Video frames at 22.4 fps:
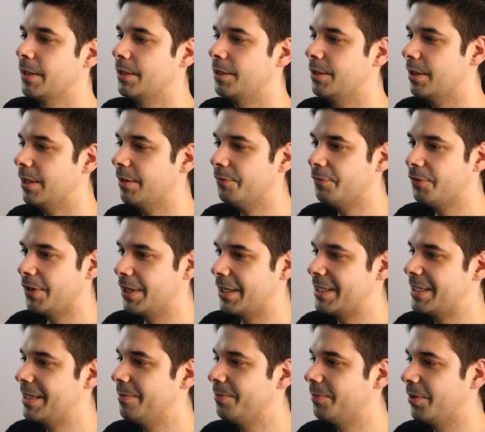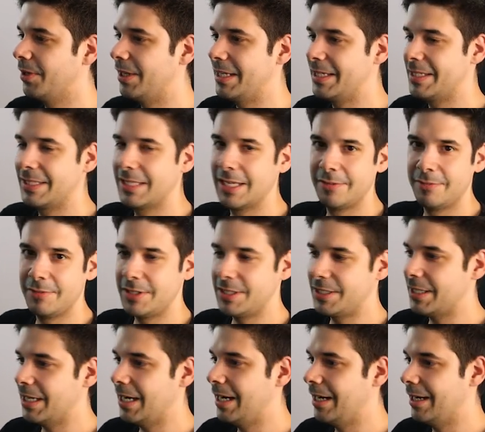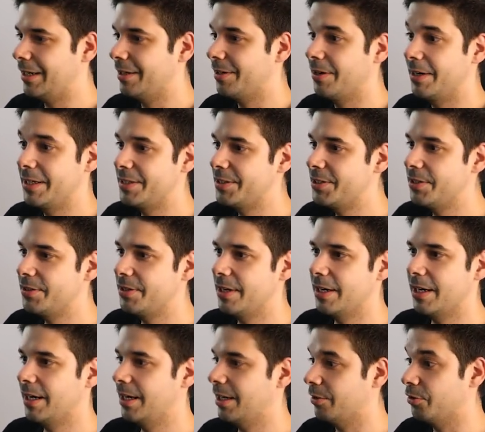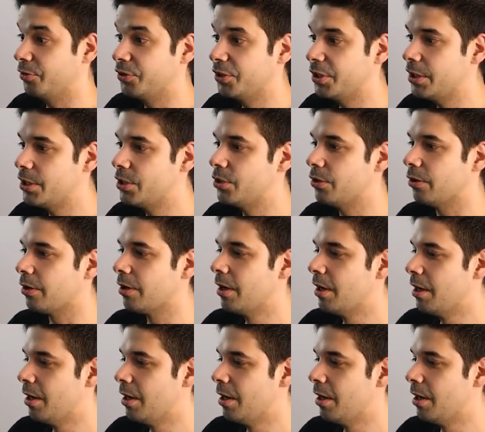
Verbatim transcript: You can, for example, establish a criteria, a condition